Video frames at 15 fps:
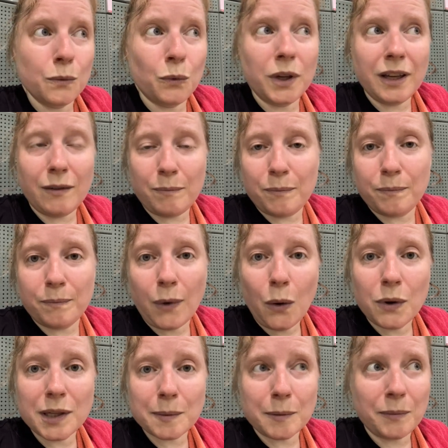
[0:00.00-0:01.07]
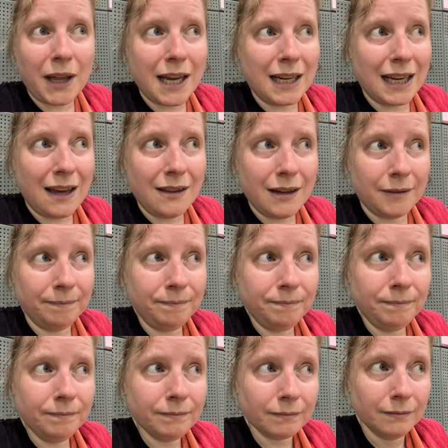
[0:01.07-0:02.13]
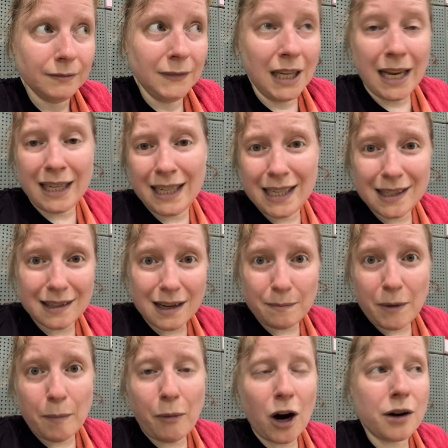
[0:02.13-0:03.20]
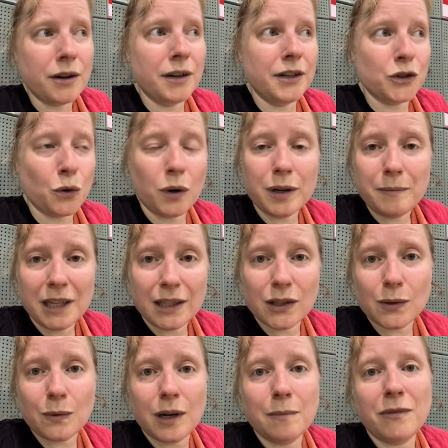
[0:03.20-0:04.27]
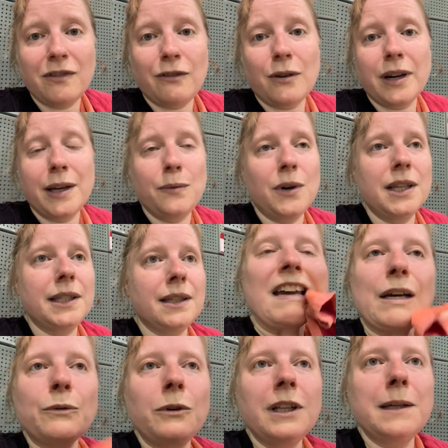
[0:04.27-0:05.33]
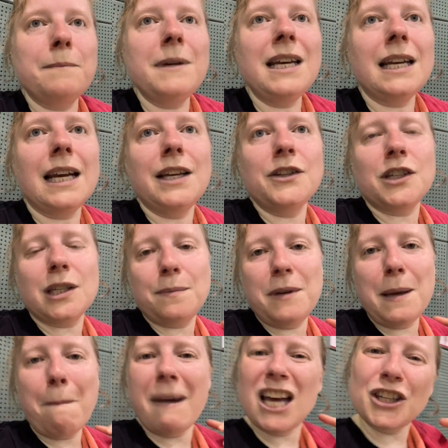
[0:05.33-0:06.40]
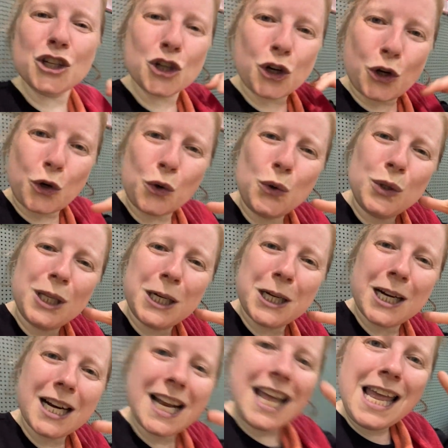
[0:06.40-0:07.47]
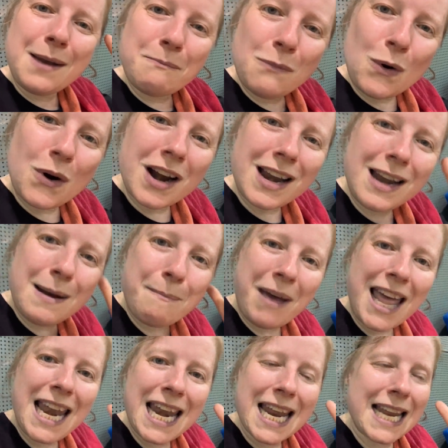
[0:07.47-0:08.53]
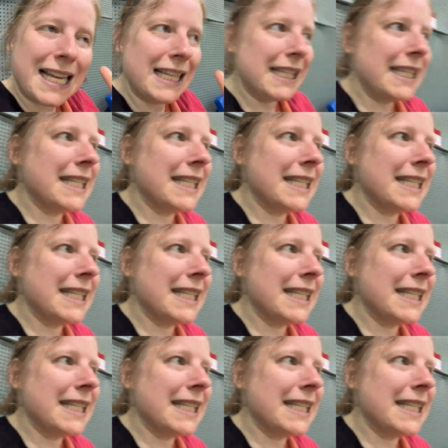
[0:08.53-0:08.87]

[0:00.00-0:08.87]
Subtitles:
We have always been playing together and he's like my partner at tournaments where before he wasn't. I will admit I used to be much cooler and more independent.